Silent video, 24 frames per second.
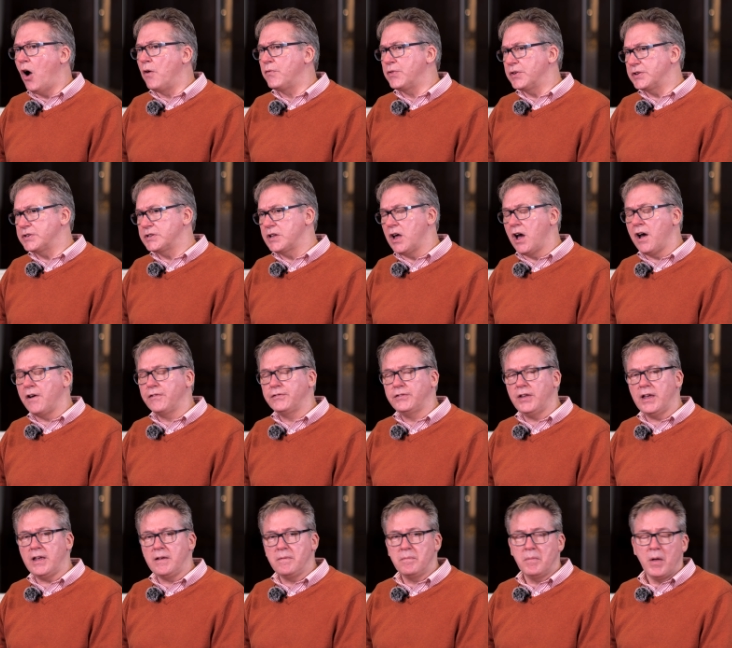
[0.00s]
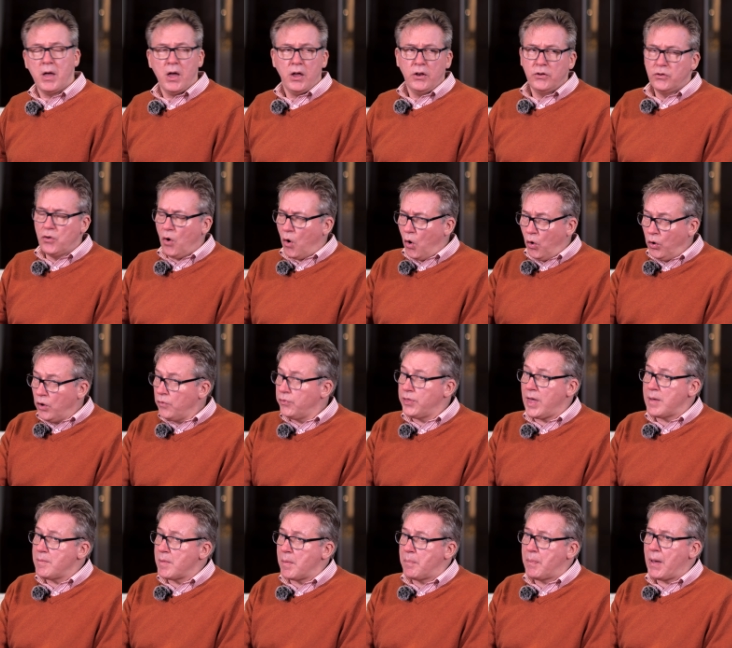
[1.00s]
of the staff team. Not all of
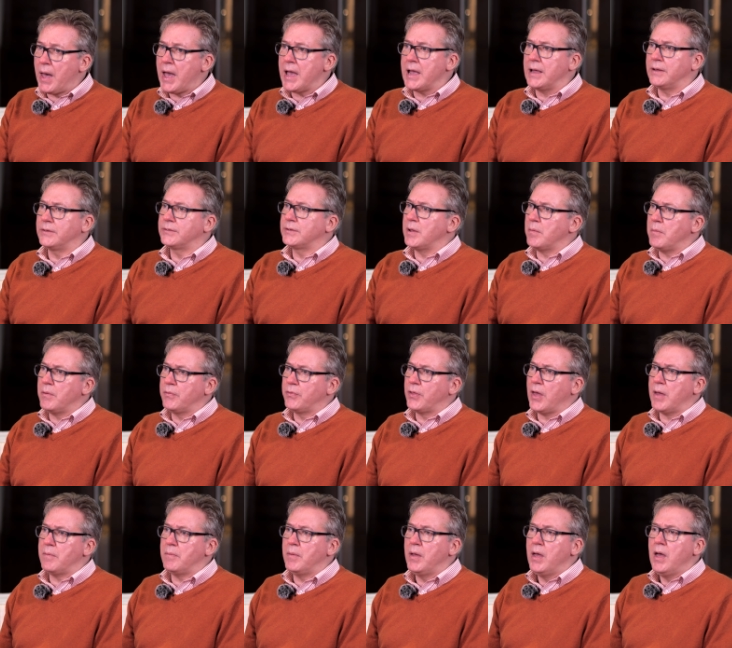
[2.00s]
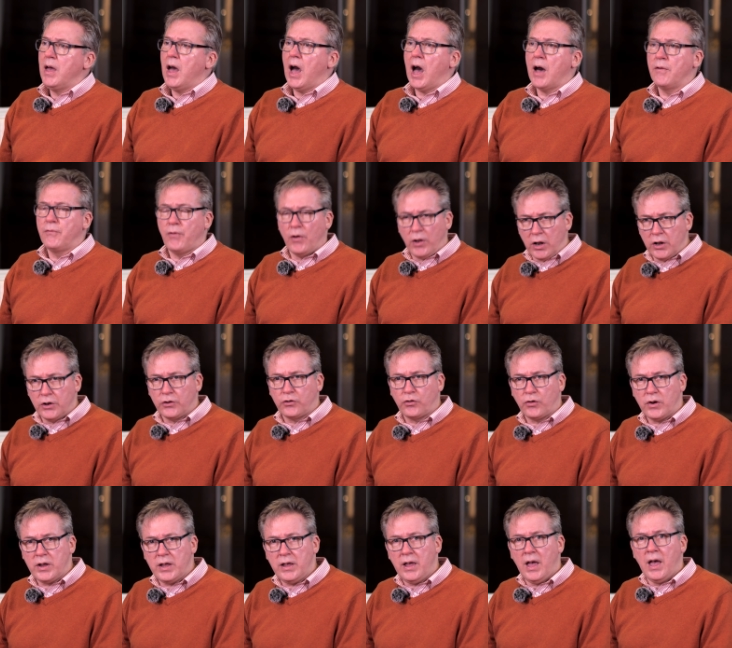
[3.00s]
them are paid, some of them are
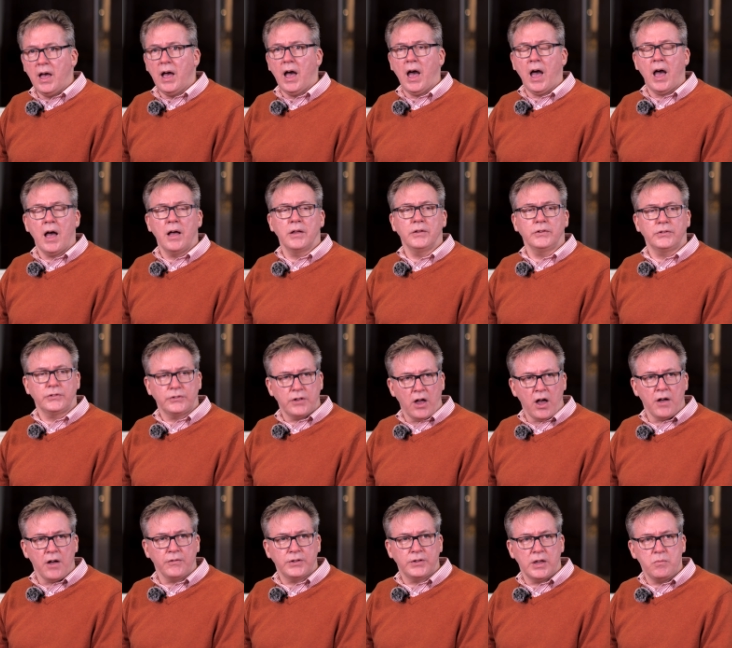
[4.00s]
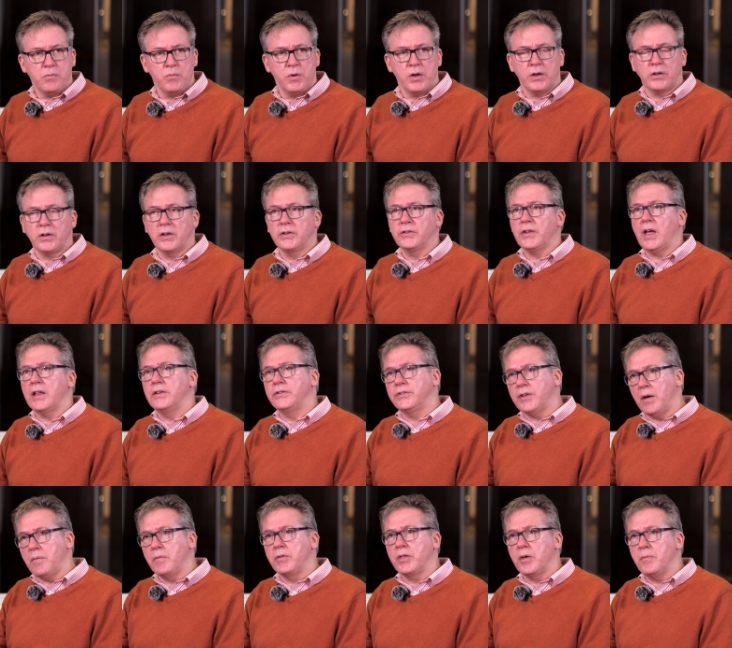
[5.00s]
voluntary uh, staff team workers, and
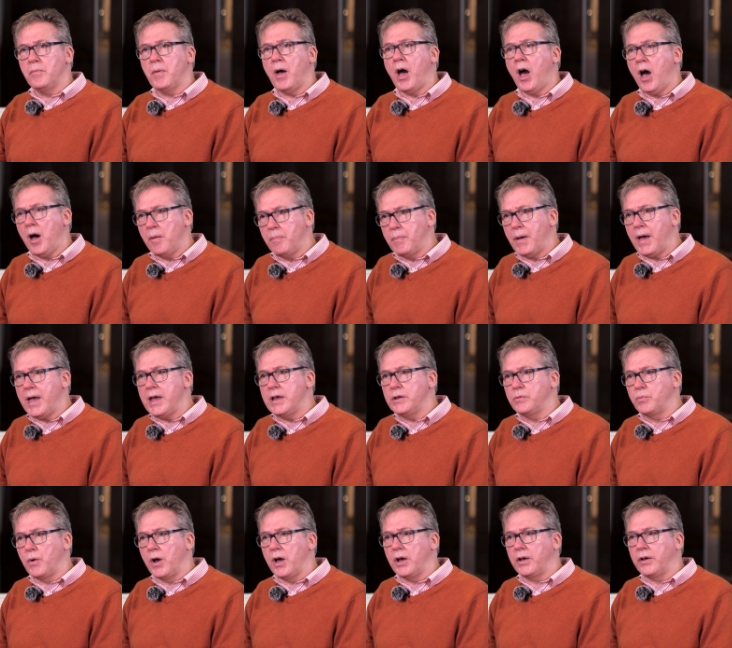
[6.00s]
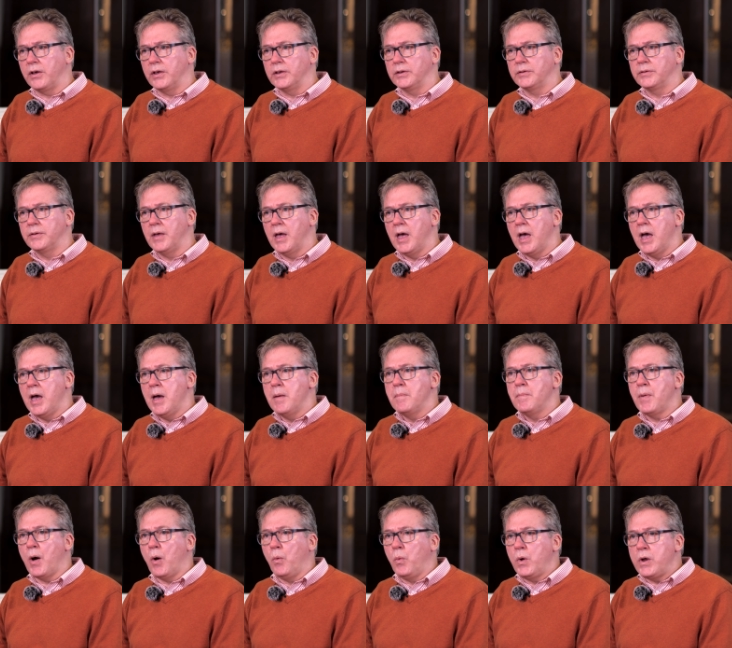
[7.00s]
some of them are paid workers.
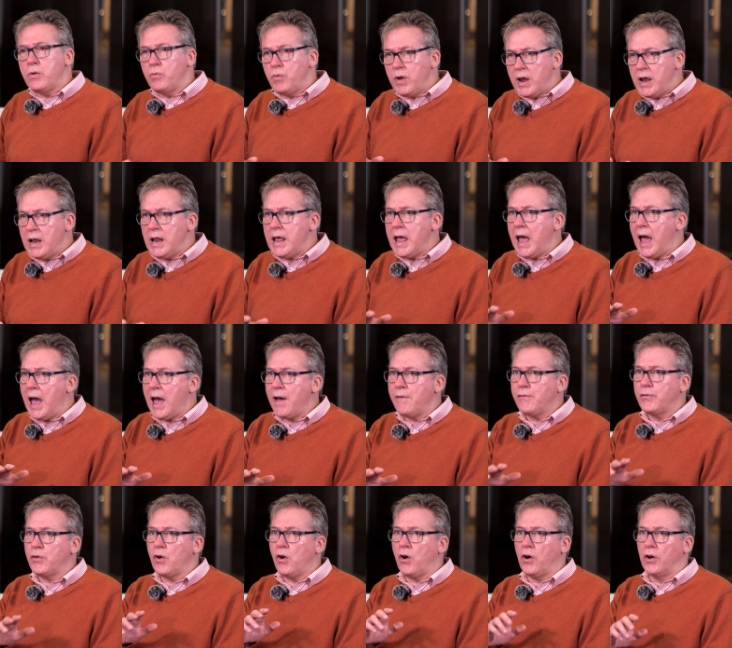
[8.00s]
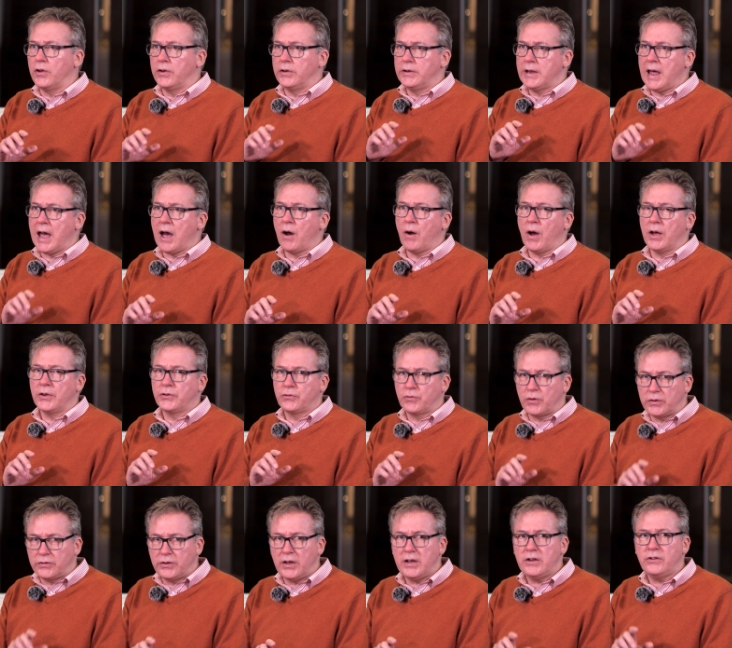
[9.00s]
But we really have got now a
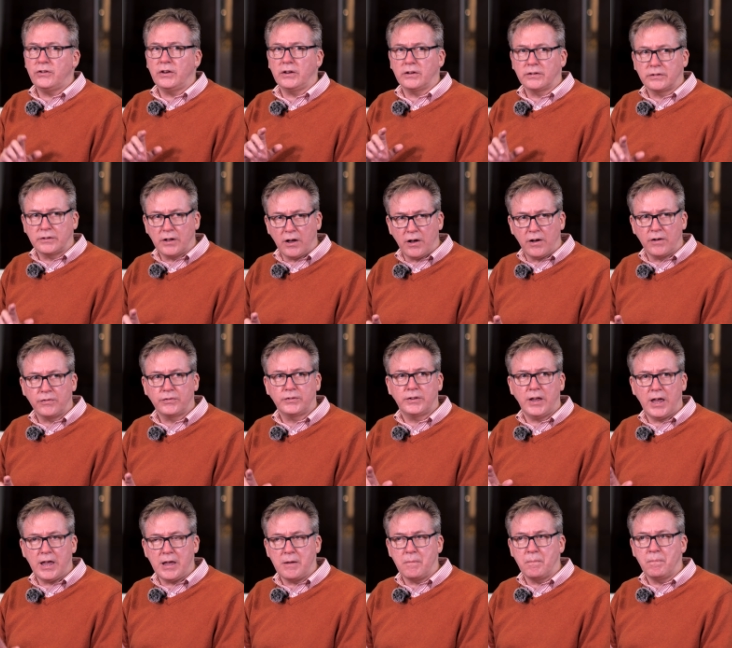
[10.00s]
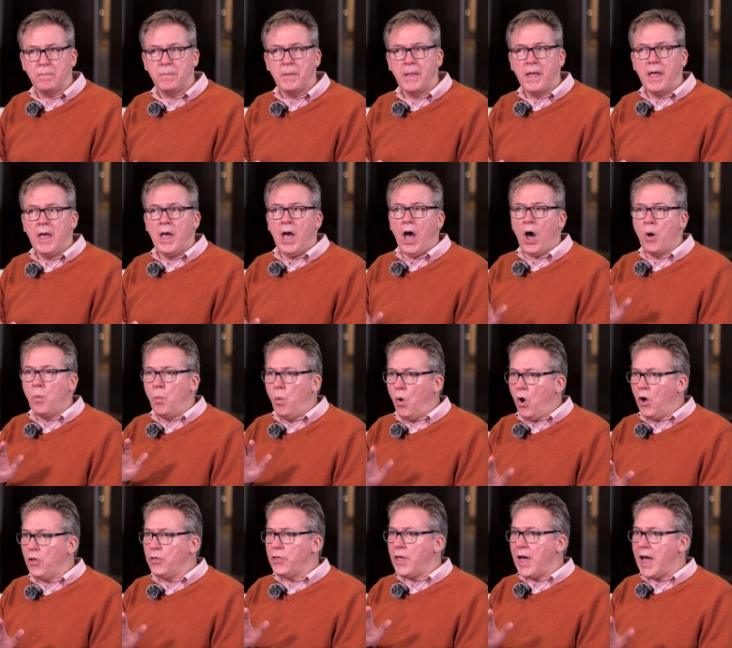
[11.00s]
strategic staff team. And
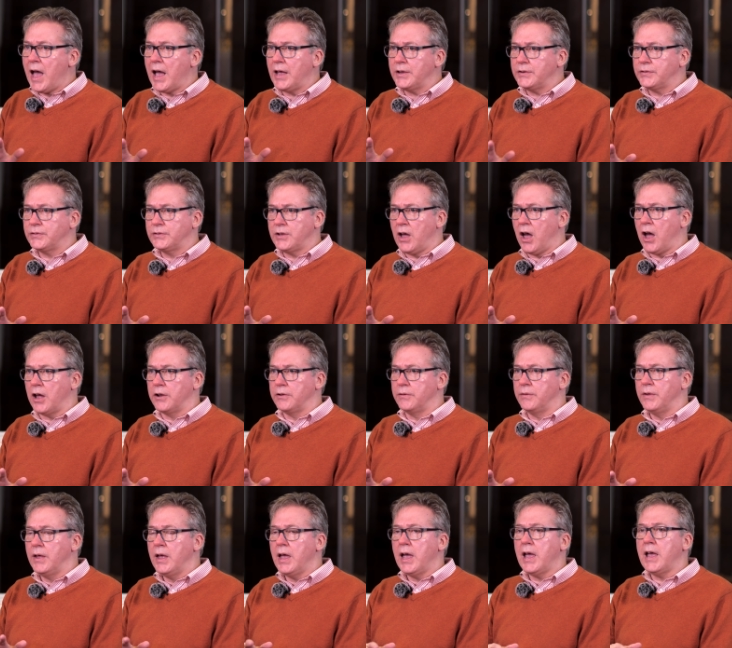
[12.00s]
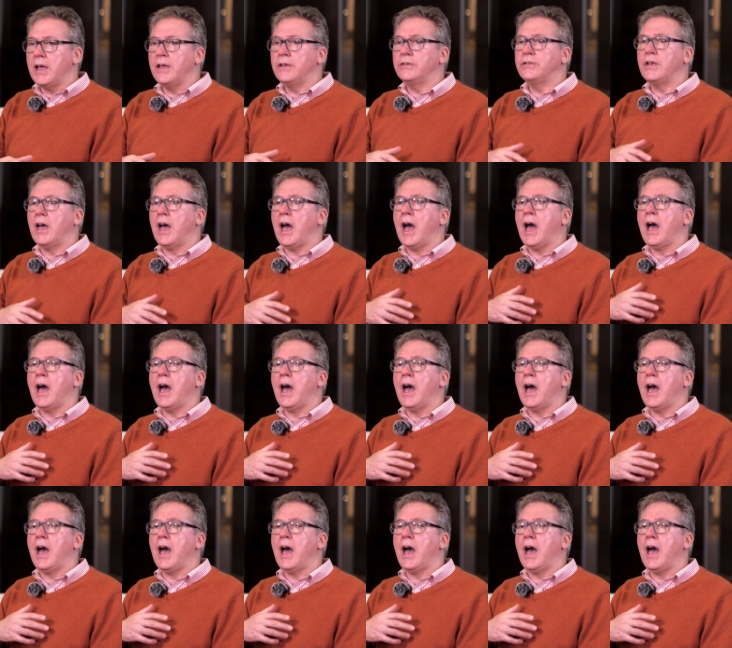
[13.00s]
what that has done is